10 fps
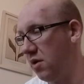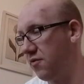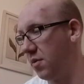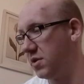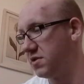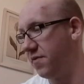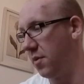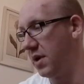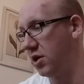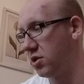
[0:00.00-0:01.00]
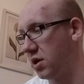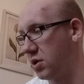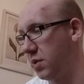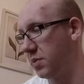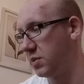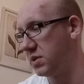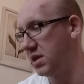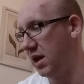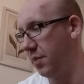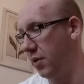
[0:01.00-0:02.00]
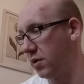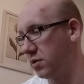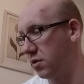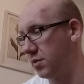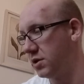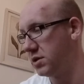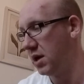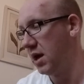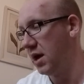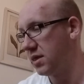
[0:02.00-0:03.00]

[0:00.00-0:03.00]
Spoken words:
from this formation equipped with teleport homers,